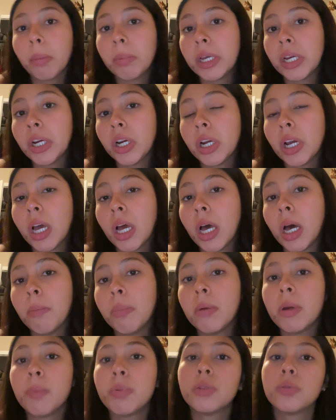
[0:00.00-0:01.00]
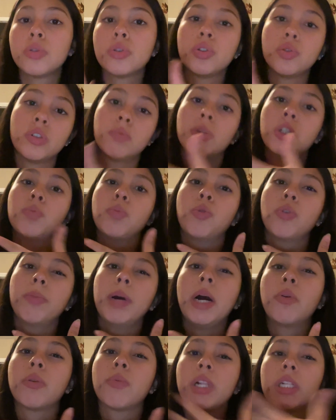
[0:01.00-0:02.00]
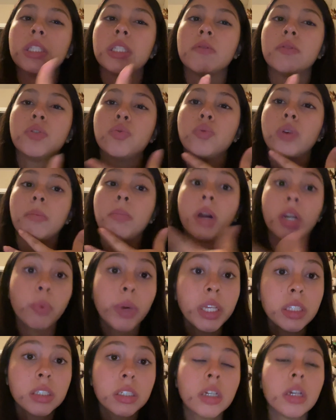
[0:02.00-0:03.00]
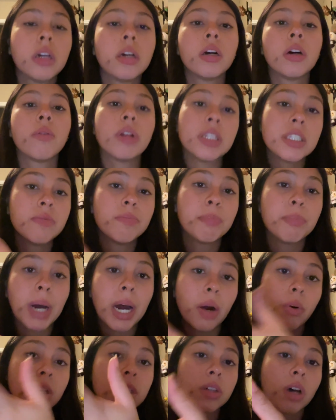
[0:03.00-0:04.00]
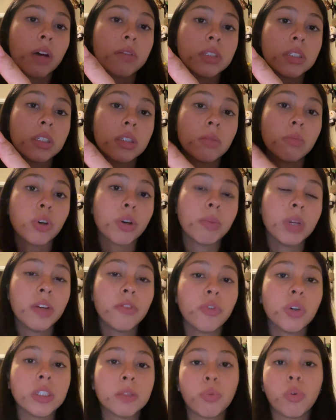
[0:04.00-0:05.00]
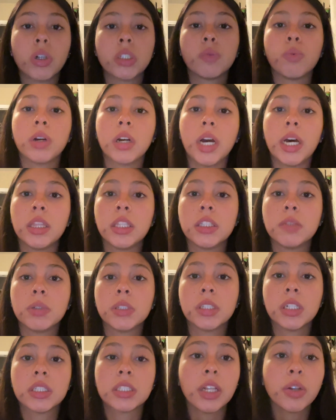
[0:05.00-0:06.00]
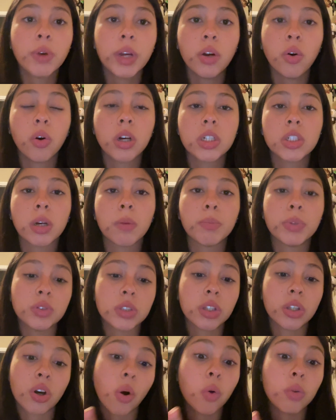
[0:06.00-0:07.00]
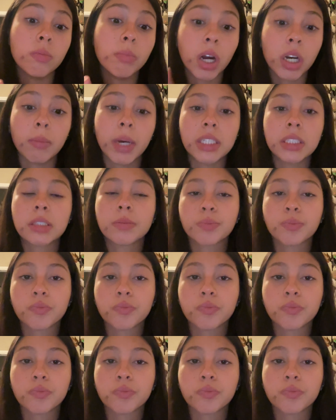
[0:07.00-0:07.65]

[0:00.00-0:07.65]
player, but may produce much more power relative to a body weight. Relative power is often more meaningful in sports where athletes must accelerate or jump using their own body mass.